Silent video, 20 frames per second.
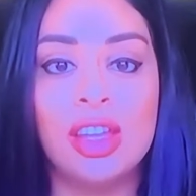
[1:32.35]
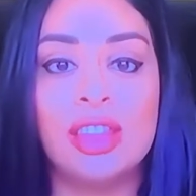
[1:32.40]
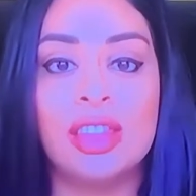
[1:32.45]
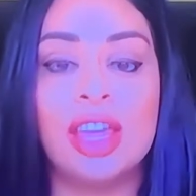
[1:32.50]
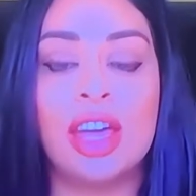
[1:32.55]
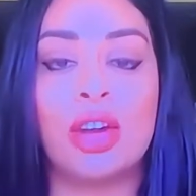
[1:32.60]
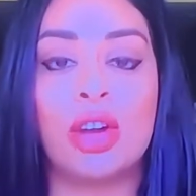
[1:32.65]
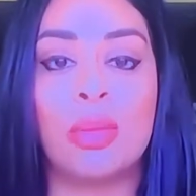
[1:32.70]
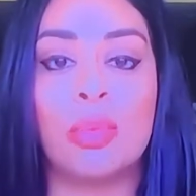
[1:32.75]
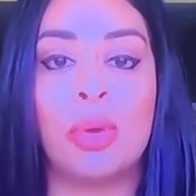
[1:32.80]

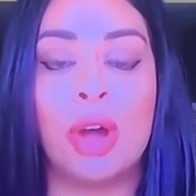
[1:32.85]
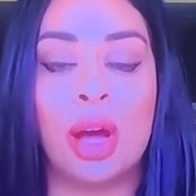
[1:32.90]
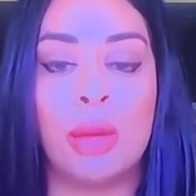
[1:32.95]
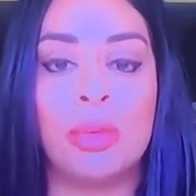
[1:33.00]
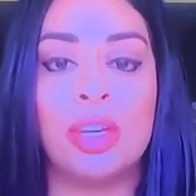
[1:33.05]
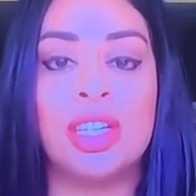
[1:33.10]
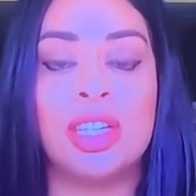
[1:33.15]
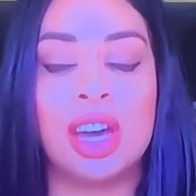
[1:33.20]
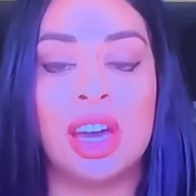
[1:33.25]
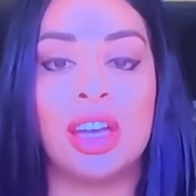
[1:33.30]
that are
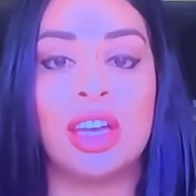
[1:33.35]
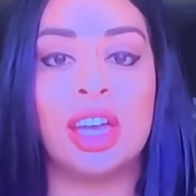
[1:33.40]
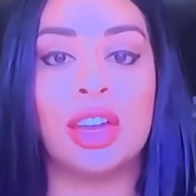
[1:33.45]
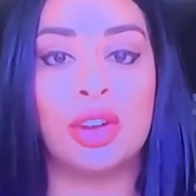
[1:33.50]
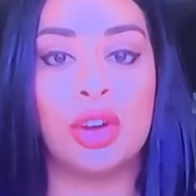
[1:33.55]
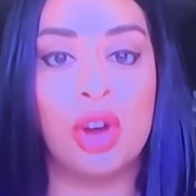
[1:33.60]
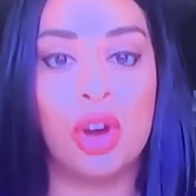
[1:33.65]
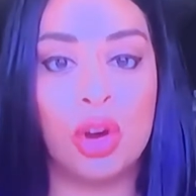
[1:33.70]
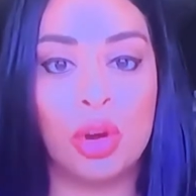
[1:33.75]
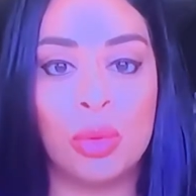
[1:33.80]
probably dying at
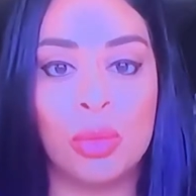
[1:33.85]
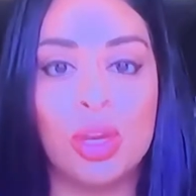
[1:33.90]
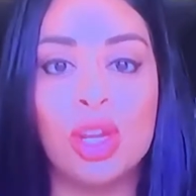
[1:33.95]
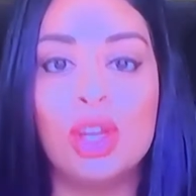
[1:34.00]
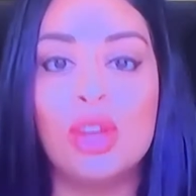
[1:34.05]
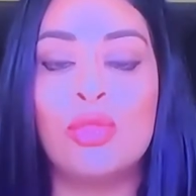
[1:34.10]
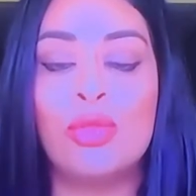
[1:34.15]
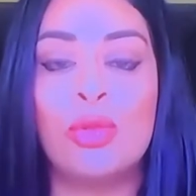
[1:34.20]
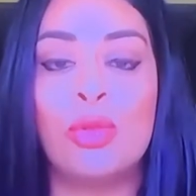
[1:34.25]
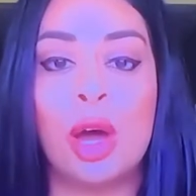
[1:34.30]
home
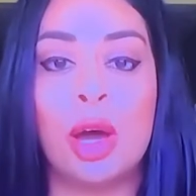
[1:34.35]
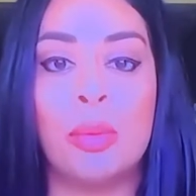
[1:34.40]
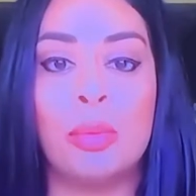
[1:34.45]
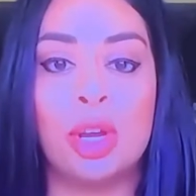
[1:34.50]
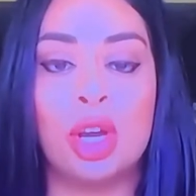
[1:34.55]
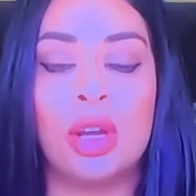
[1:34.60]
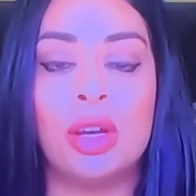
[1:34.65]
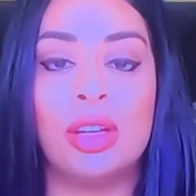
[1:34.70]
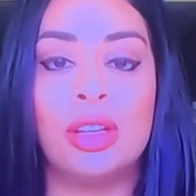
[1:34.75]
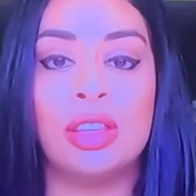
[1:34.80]

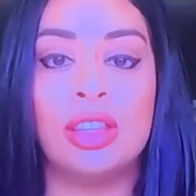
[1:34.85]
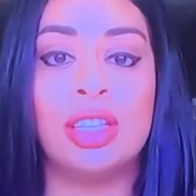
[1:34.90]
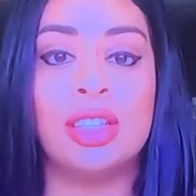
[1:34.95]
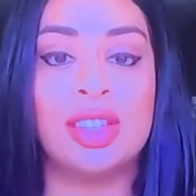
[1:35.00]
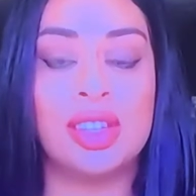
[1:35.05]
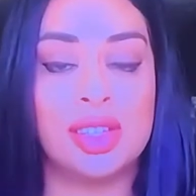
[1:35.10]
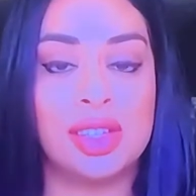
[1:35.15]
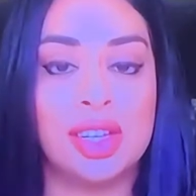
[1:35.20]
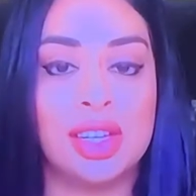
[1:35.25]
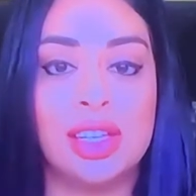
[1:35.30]
from the
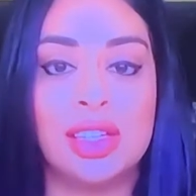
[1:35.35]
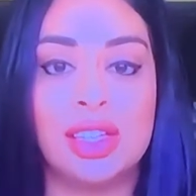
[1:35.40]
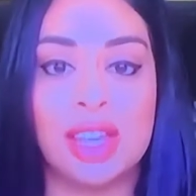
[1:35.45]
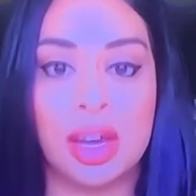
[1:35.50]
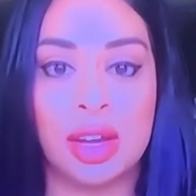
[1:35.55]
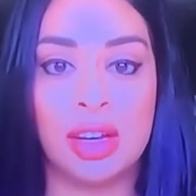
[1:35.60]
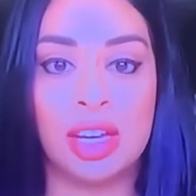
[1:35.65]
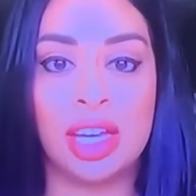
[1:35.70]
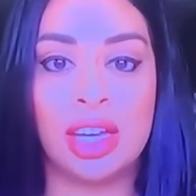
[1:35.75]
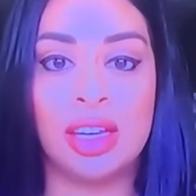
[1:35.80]
disease
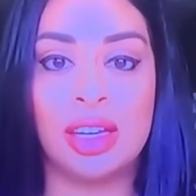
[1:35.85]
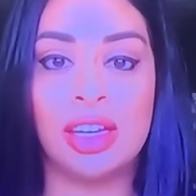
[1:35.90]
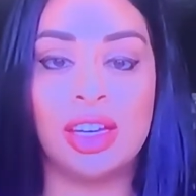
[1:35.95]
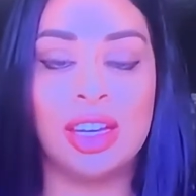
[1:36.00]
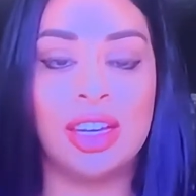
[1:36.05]
that